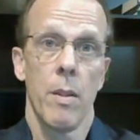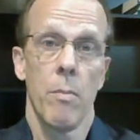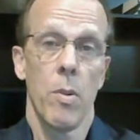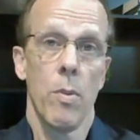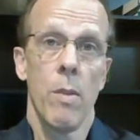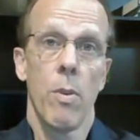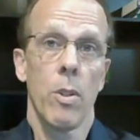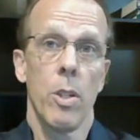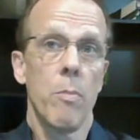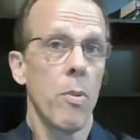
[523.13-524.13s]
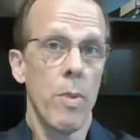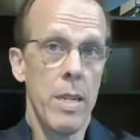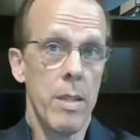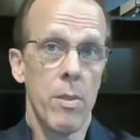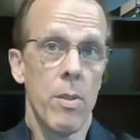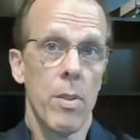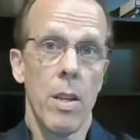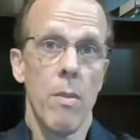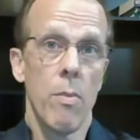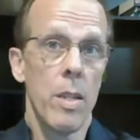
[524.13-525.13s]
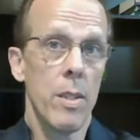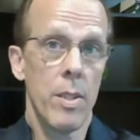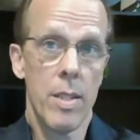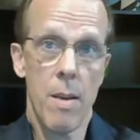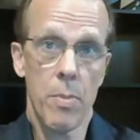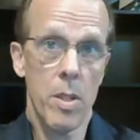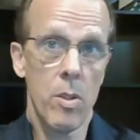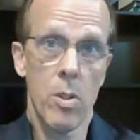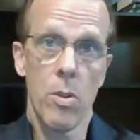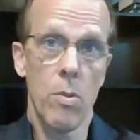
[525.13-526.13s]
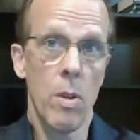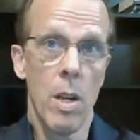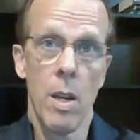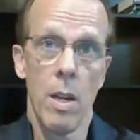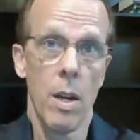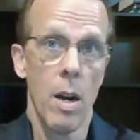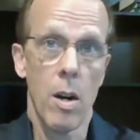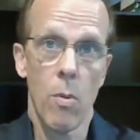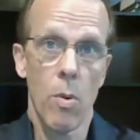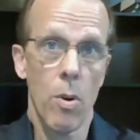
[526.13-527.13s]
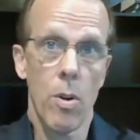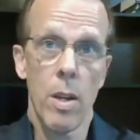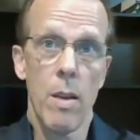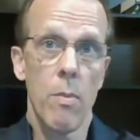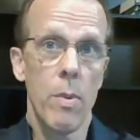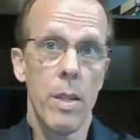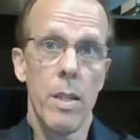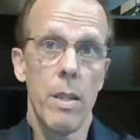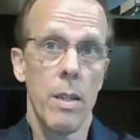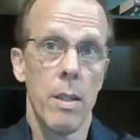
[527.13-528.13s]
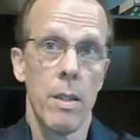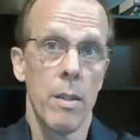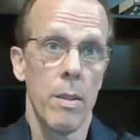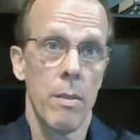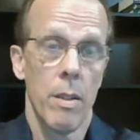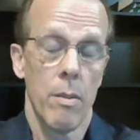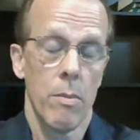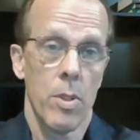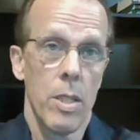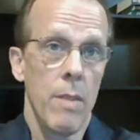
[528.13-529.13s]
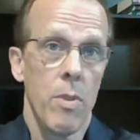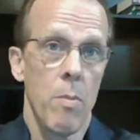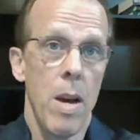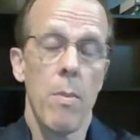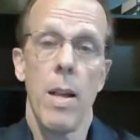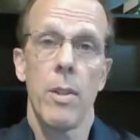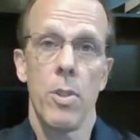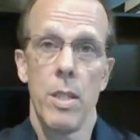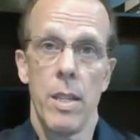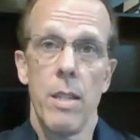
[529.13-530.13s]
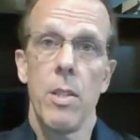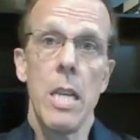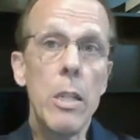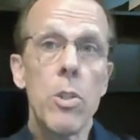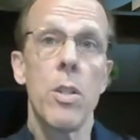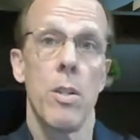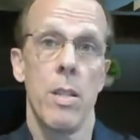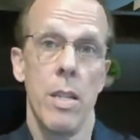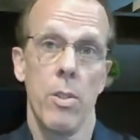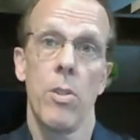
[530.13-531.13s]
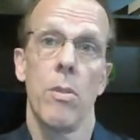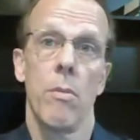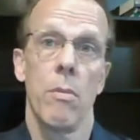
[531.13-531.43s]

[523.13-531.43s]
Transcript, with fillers: but we were good Bereans, and we stepped into our word, and we, you know, see if the Bible actually did teach this.